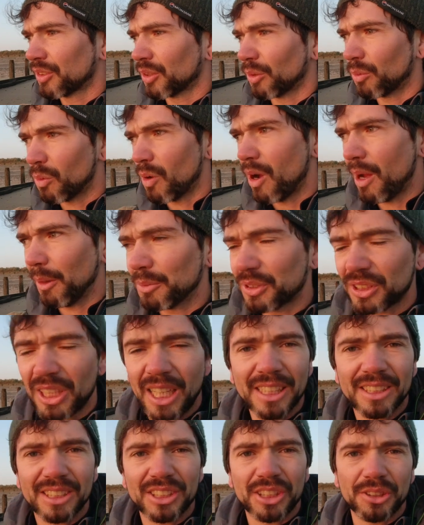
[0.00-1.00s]
So what I'm
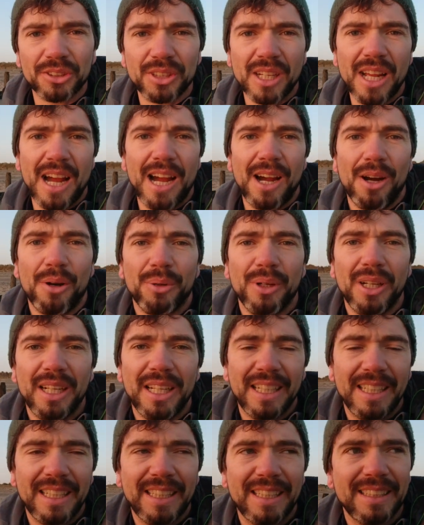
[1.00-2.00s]
starting to do now
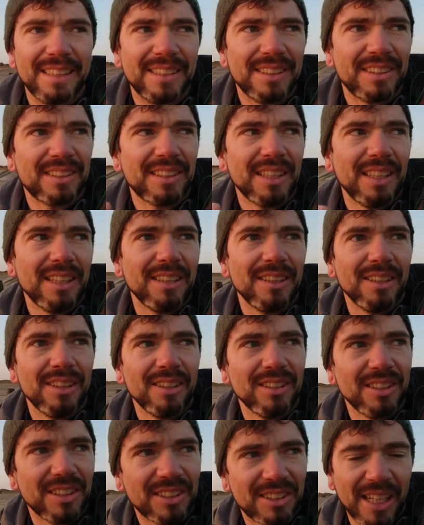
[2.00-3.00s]
is,
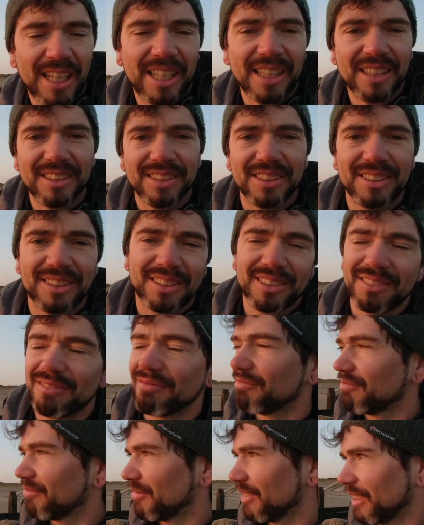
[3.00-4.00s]
the second
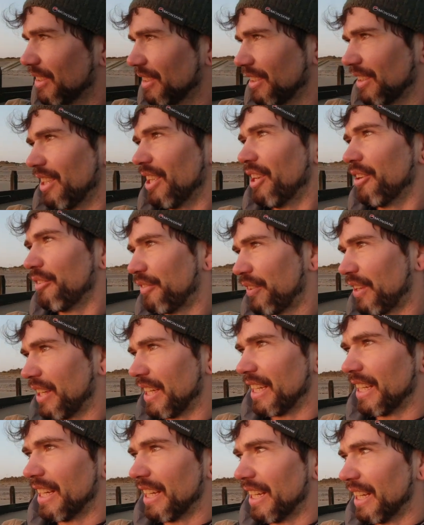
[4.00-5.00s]
of
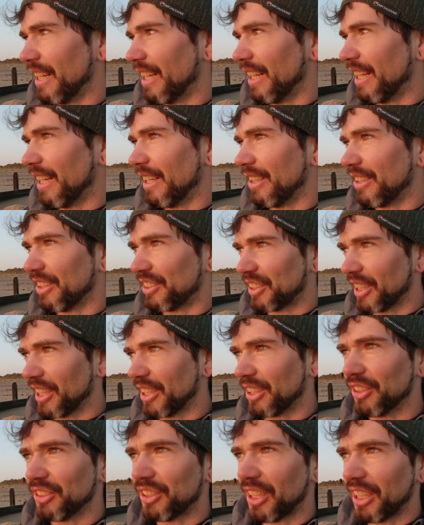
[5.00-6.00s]
the
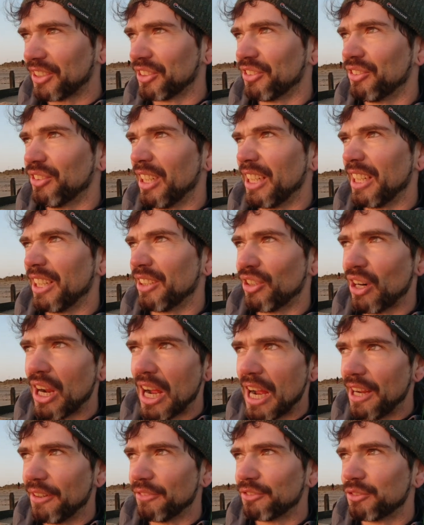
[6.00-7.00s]
seagulls hasn't really
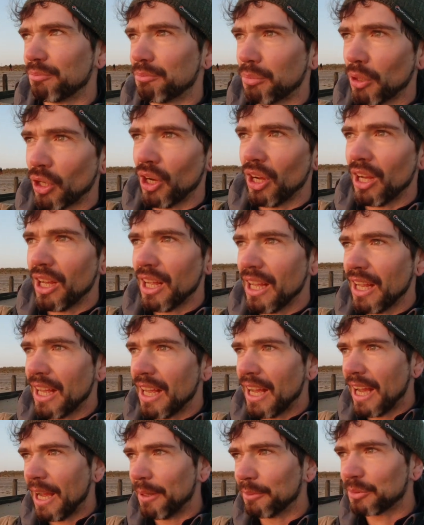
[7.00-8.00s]
arrived, but
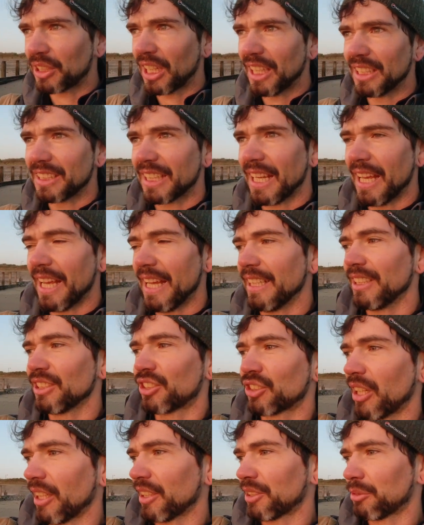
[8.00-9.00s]
I'm starting to get
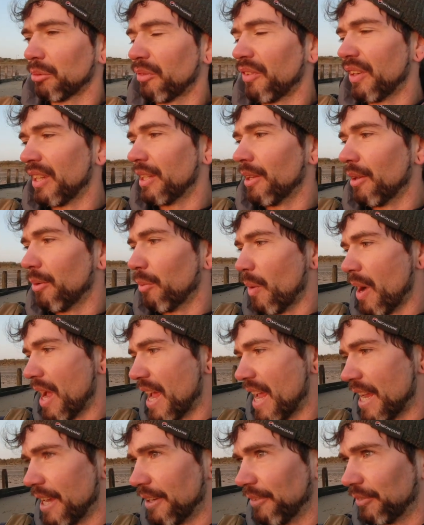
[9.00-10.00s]
interest within the
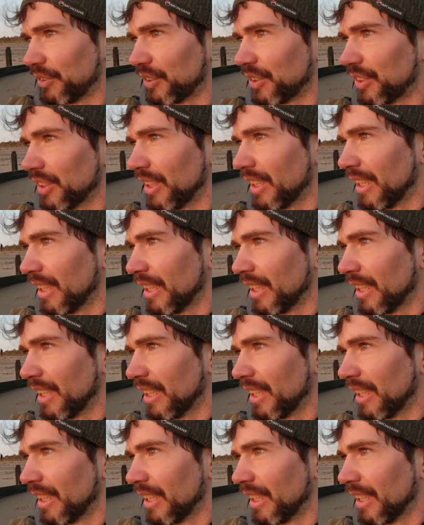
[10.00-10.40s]
waves,